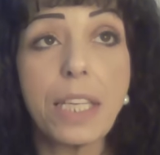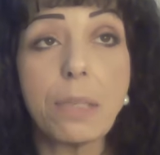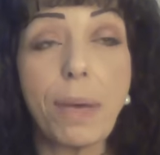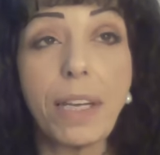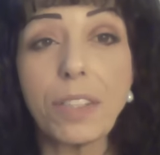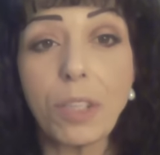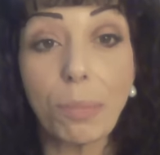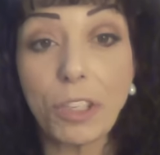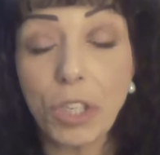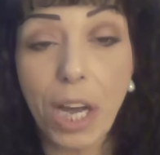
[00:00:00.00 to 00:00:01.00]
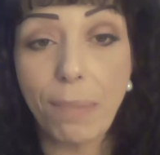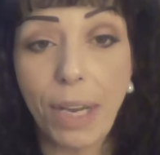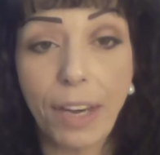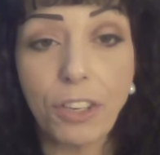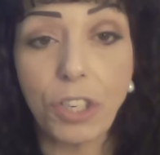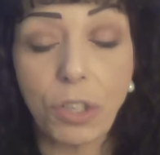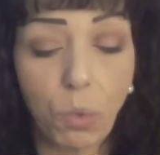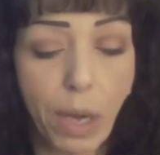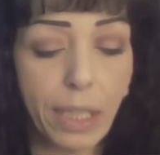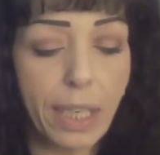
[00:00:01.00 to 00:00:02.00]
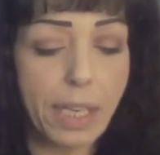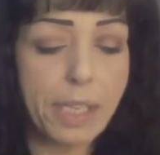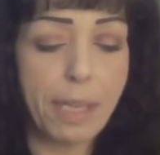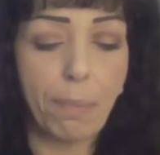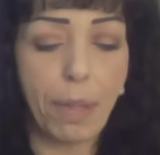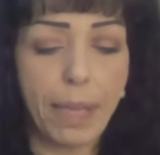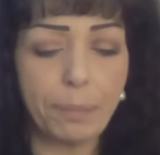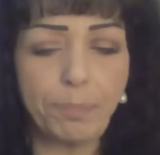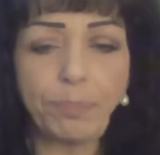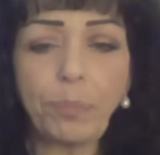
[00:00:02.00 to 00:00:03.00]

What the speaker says: spending so much time and energy dwelling on something.